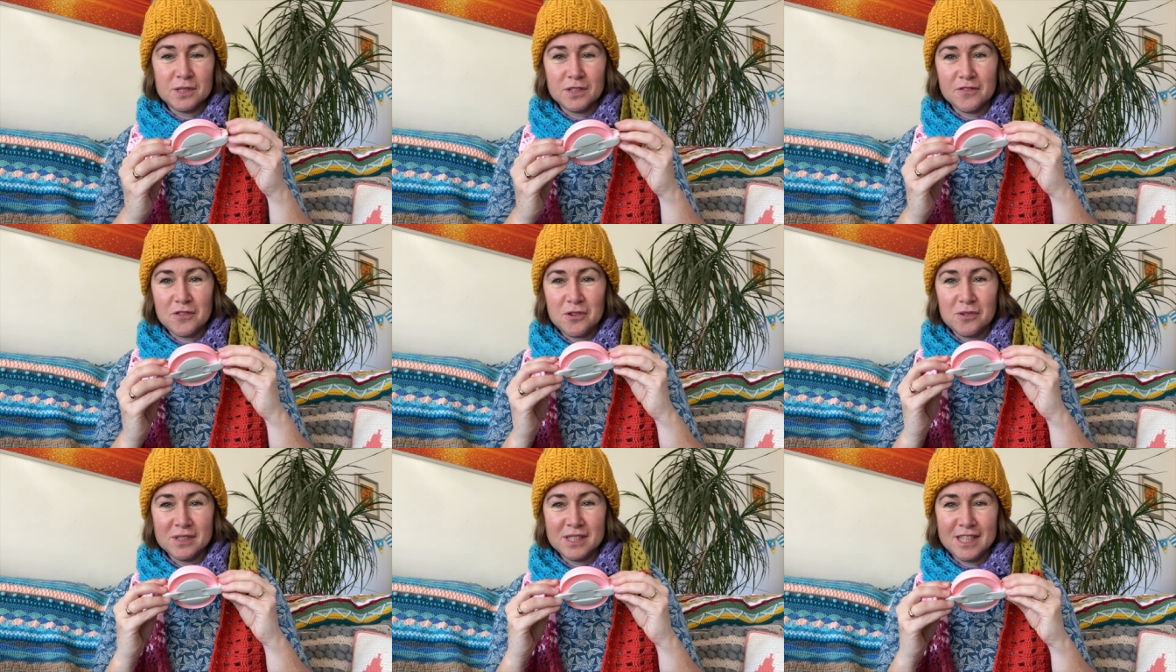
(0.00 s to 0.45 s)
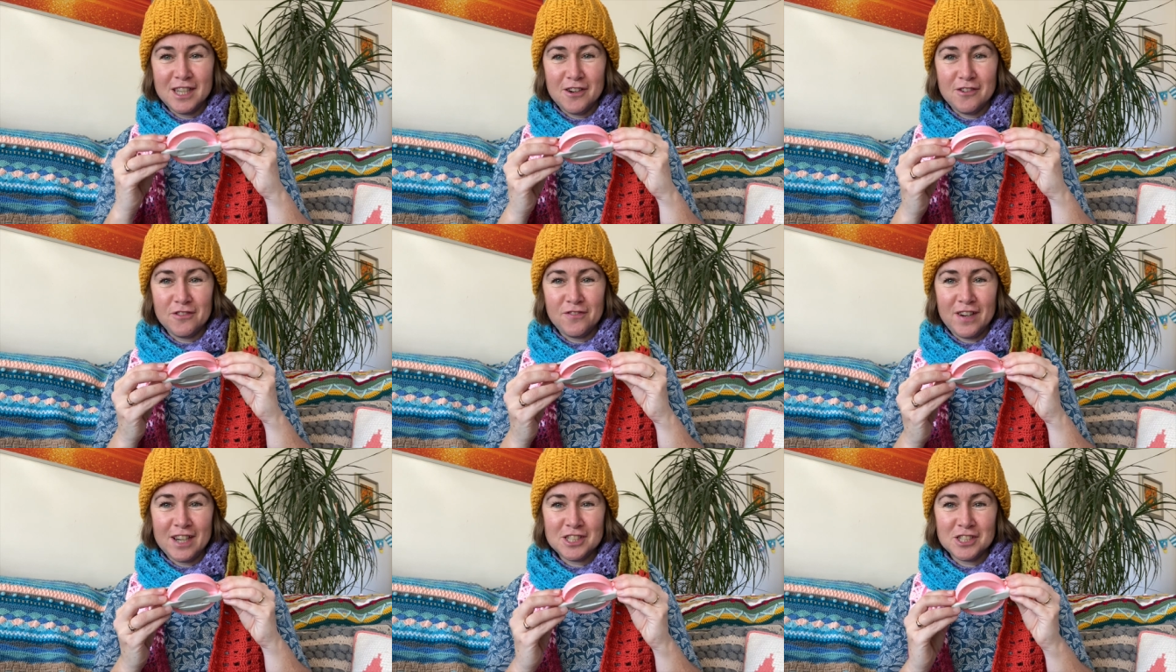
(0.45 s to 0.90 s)
Of course, the
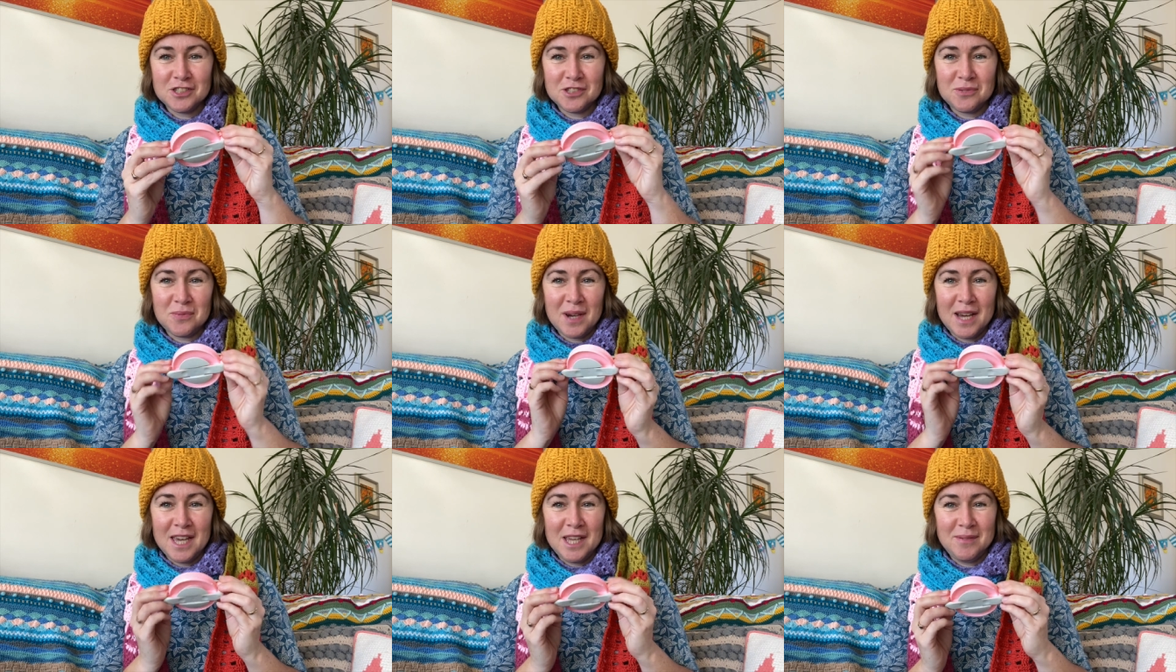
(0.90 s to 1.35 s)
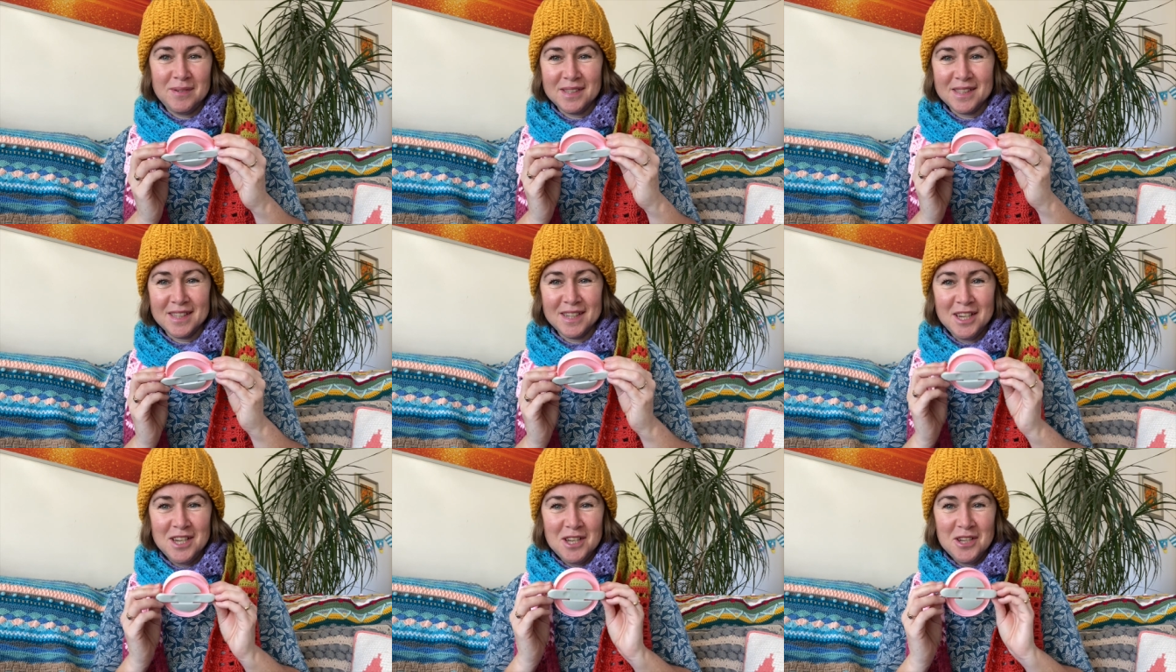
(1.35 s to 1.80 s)
old-fashioned way
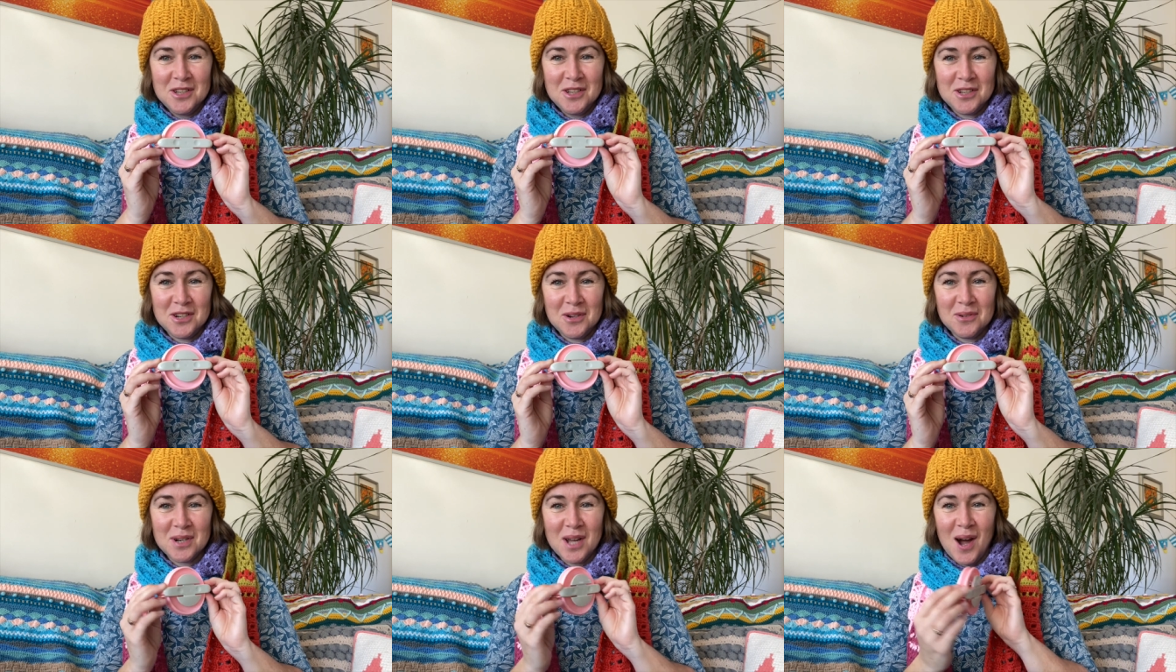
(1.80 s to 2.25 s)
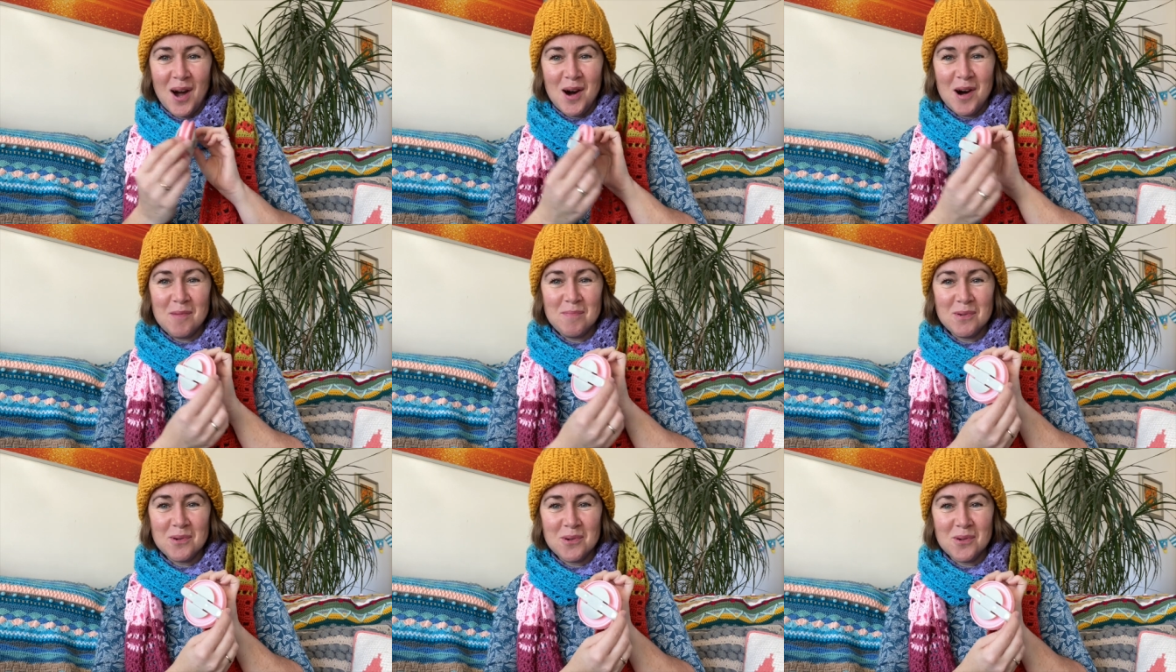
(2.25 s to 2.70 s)
with good old
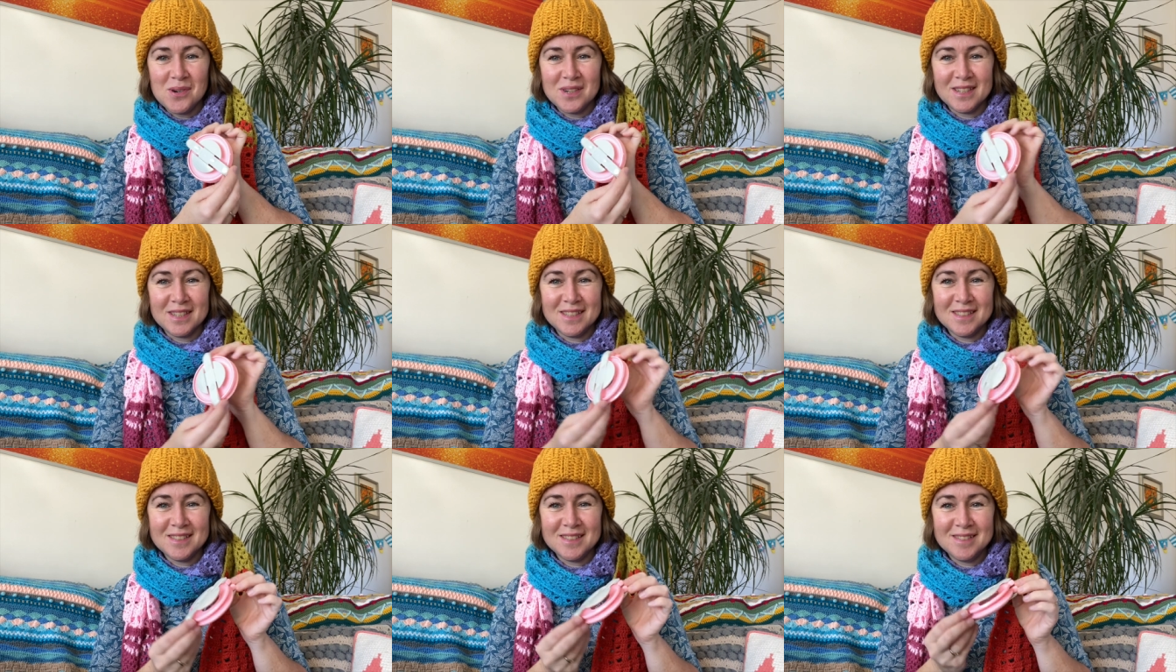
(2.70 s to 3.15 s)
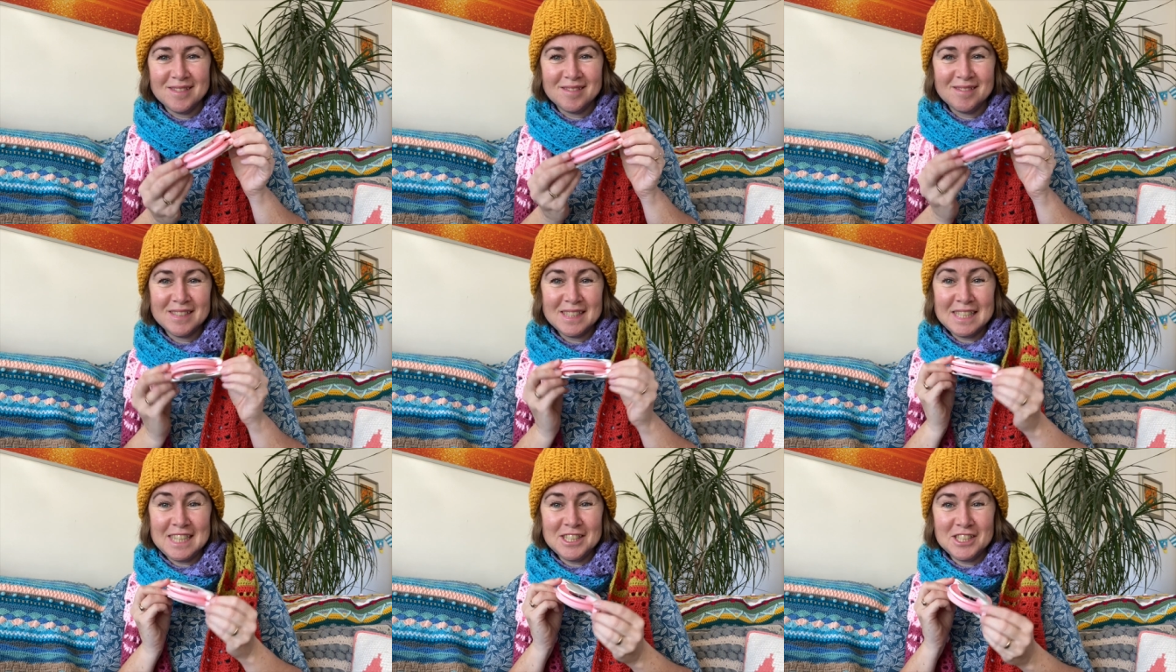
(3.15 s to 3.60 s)
cardboard and
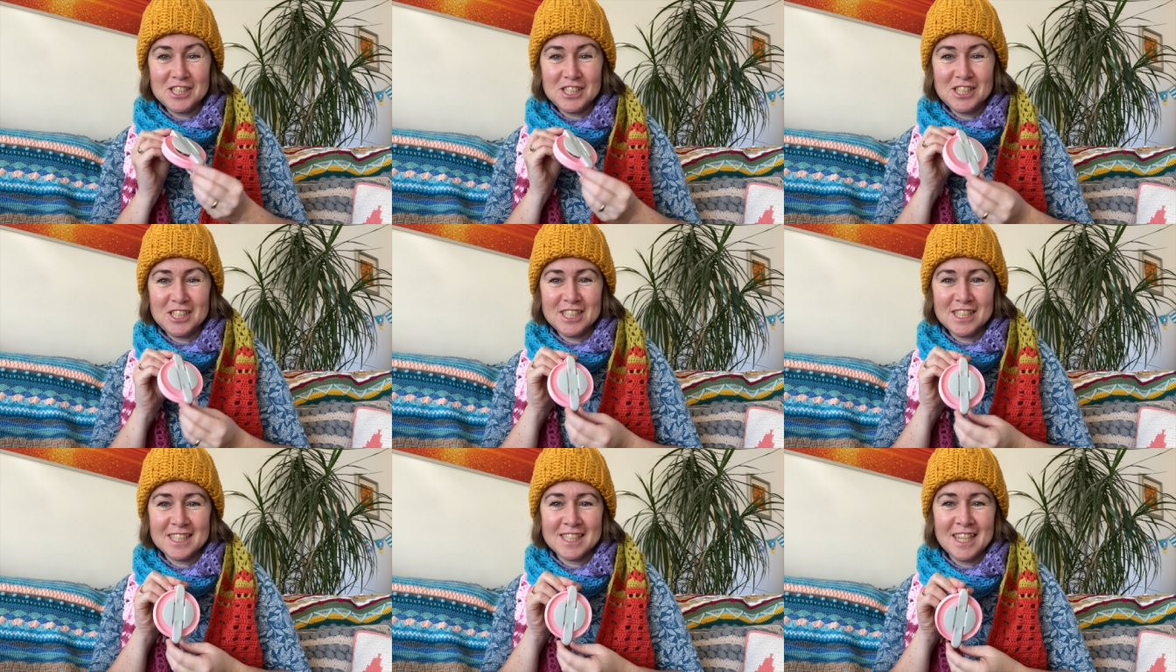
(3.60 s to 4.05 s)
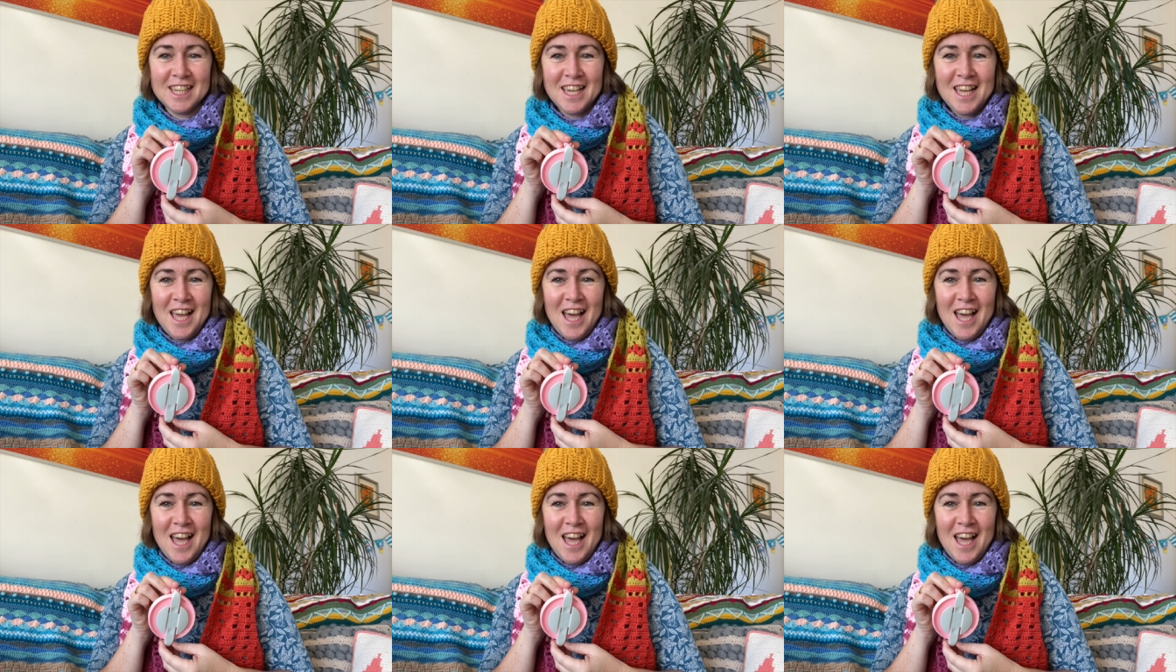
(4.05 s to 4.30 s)
scissors.